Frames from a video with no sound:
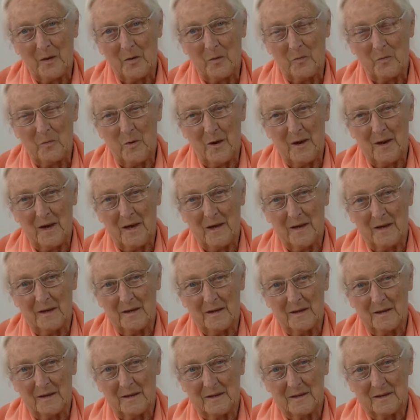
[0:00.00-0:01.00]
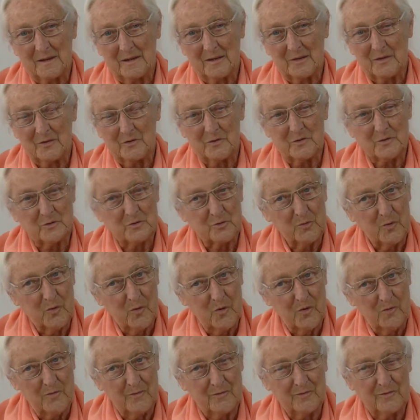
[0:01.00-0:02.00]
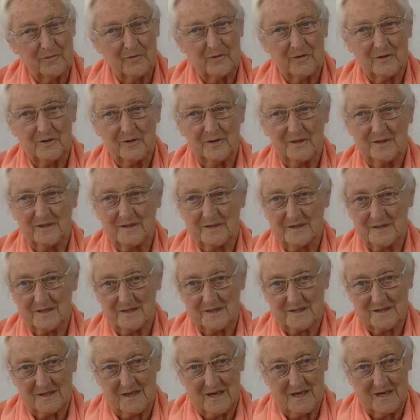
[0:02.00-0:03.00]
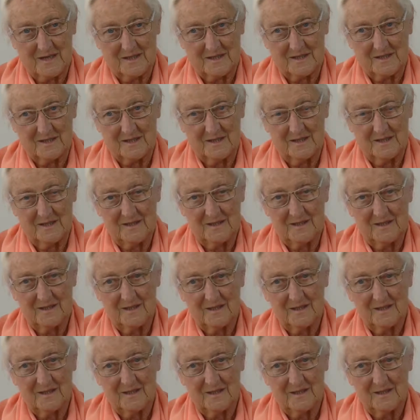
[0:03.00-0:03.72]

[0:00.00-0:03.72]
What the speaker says: where the dwarf in society,